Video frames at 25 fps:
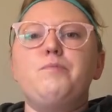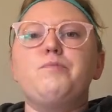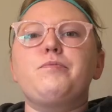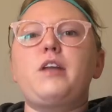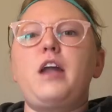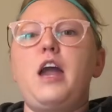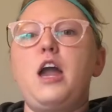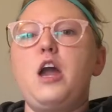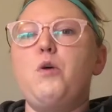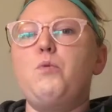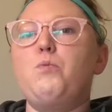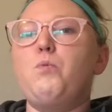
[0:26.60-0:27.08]

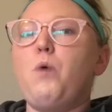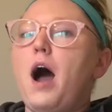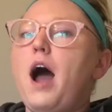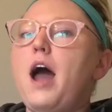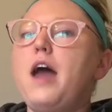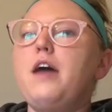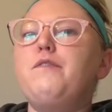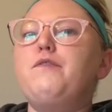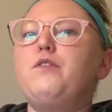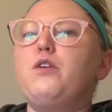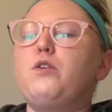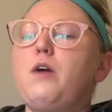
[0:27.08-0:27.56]
a
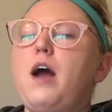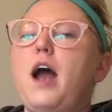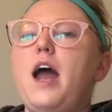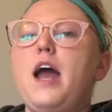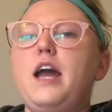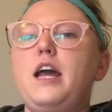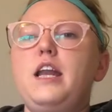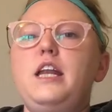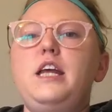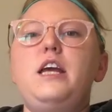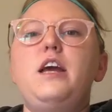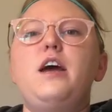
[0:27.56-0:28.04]
wide
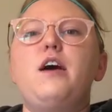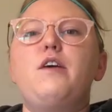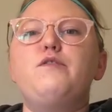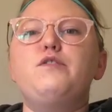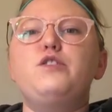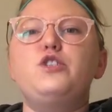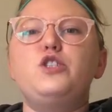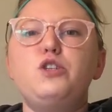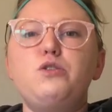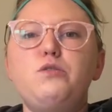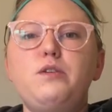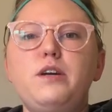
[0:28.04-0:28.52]
variety of
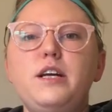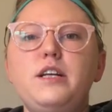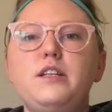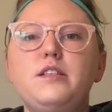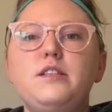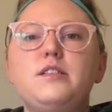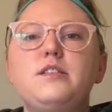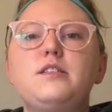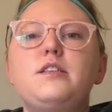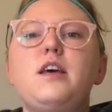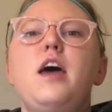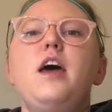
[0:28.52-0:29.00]

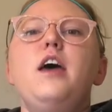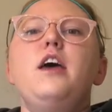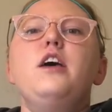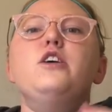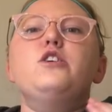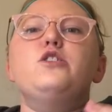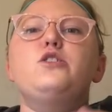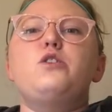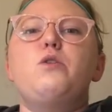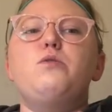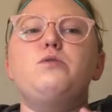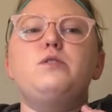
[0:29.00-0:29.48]
students.
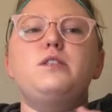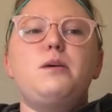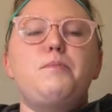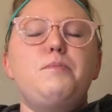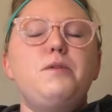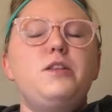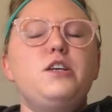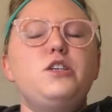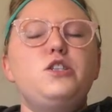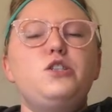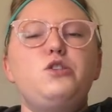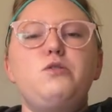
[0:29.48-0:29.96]
So some
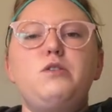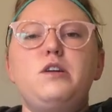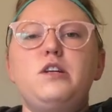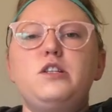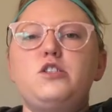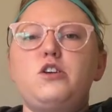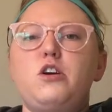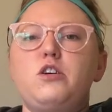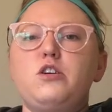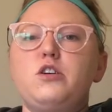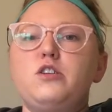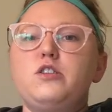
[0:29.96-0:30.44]
of the
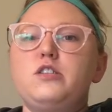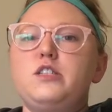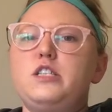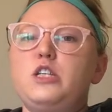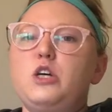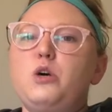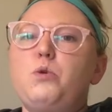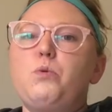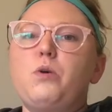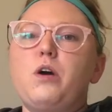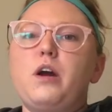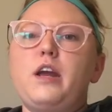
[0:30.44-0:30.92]
students are
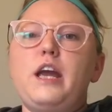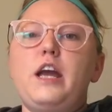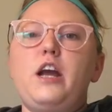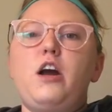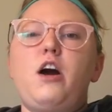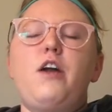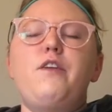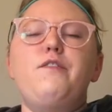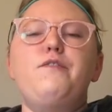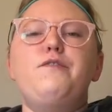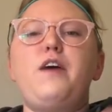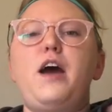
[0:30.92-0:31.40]
still working
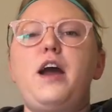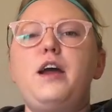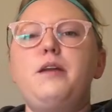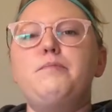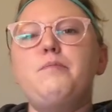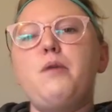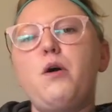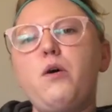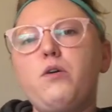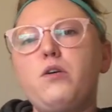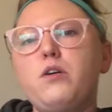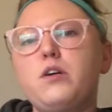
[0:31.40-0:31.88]
on fine
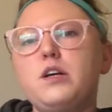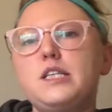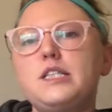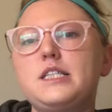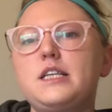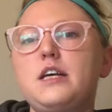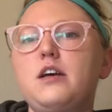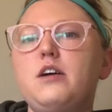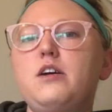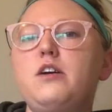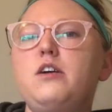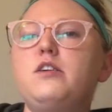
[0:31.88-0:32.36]
motor
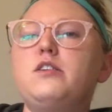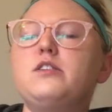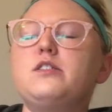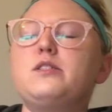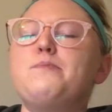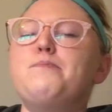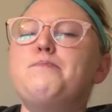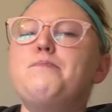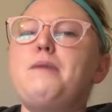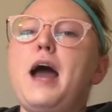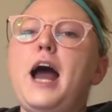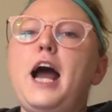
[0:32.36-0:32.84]
skills,
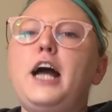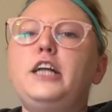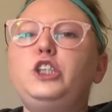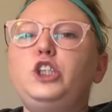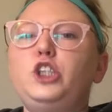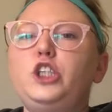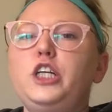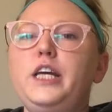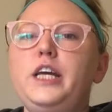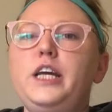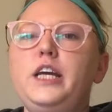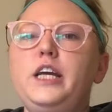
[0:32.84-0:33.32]

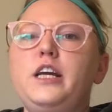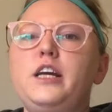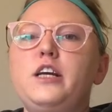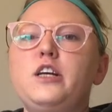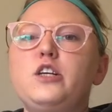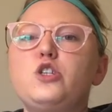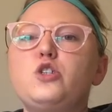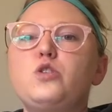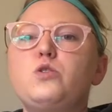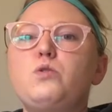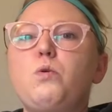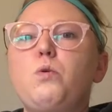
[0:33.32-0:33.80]
matching,
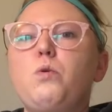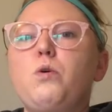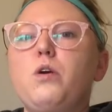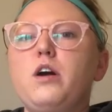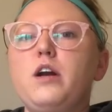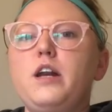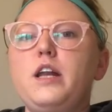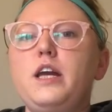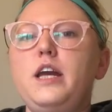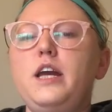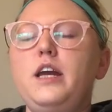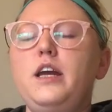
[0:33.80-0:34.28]

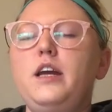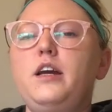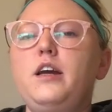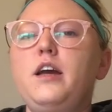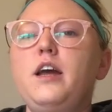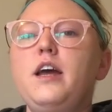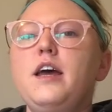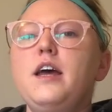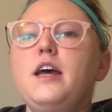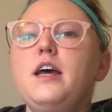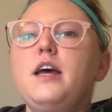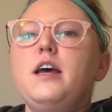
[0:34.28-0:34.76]

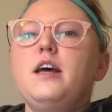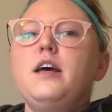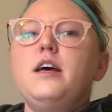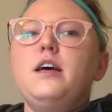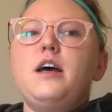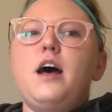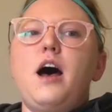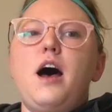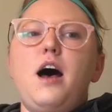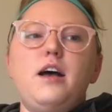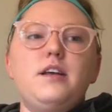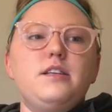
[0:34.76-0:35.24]
sorting,
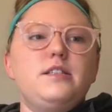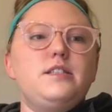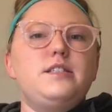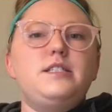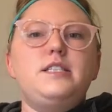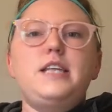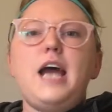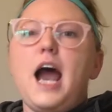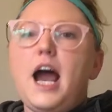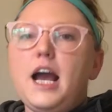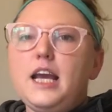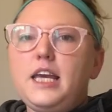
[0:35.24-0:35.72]

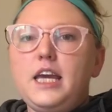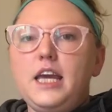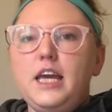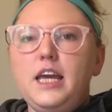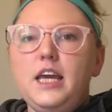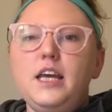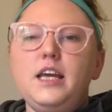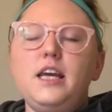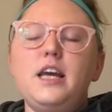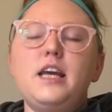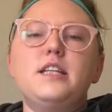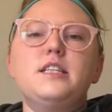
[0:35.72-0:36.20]

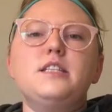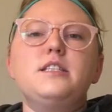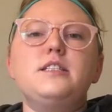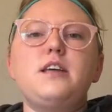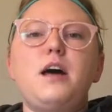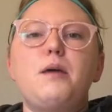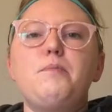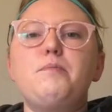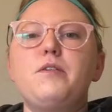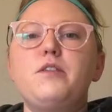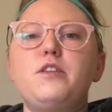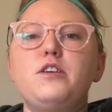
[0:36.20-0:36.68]
stacking, and
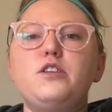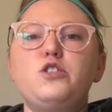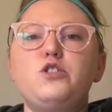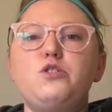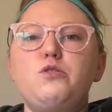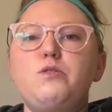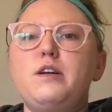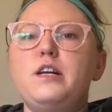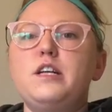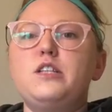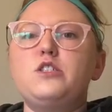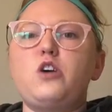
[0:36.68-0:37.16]
some of the
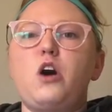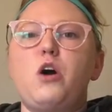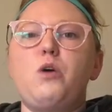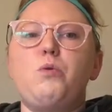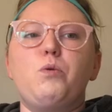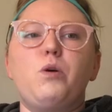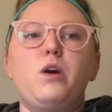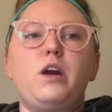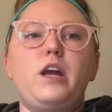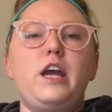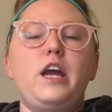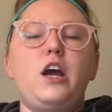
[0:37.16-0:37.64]
students are
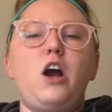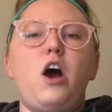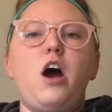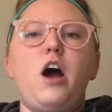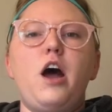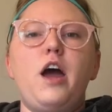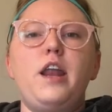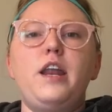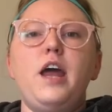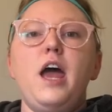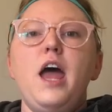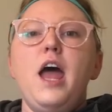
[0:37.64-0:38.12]
working on